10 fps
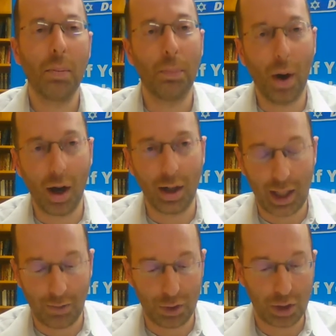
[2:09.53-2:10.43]
But
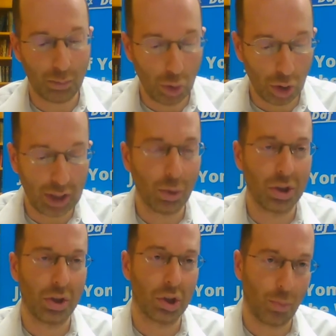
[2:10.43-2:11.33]
if the community was
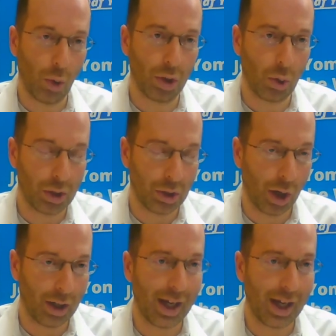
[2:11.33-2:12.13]
in the small courtyard